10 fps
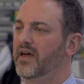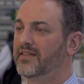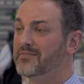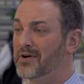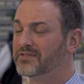
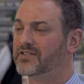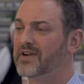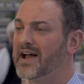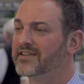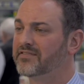The most
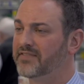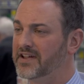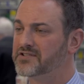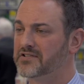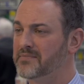attractive
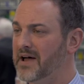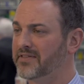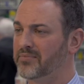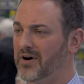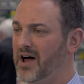feature
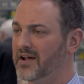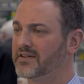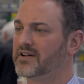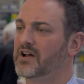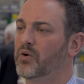about the
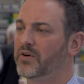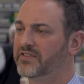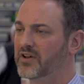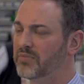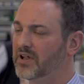product was
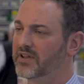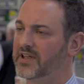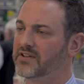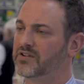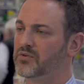the
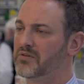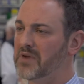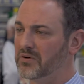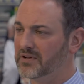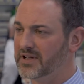ability to
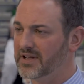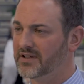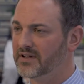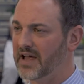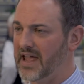remotely
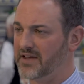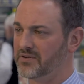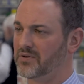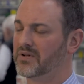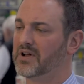
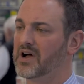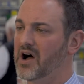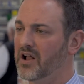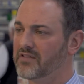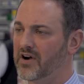handle
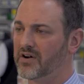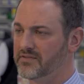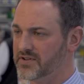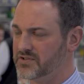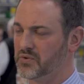all of our
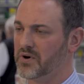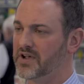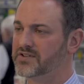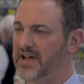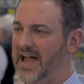
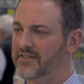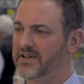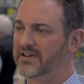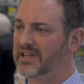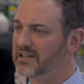inventory, to have
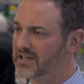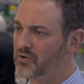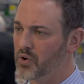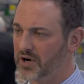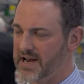it neatly
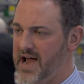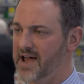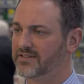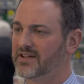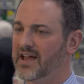
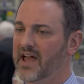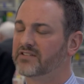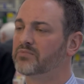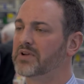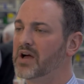organized,
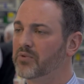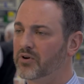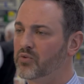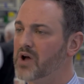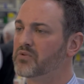and to be able
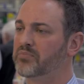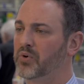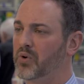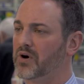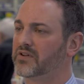to run
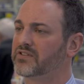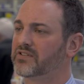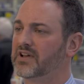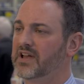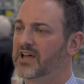
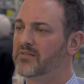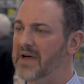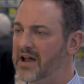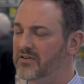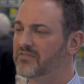reports in a
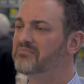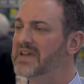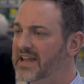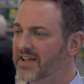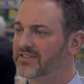matter of
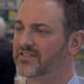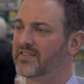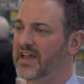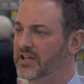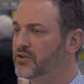minutes
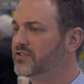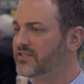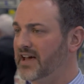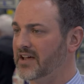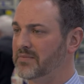that used to
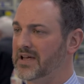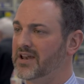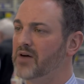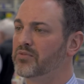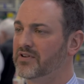take me a
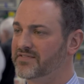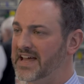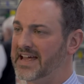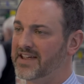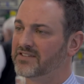number of
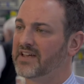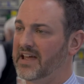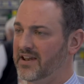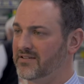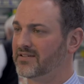days
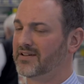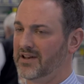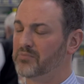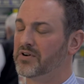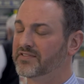and a
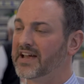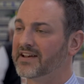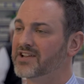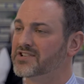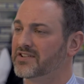number of
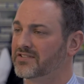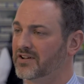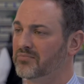technicians to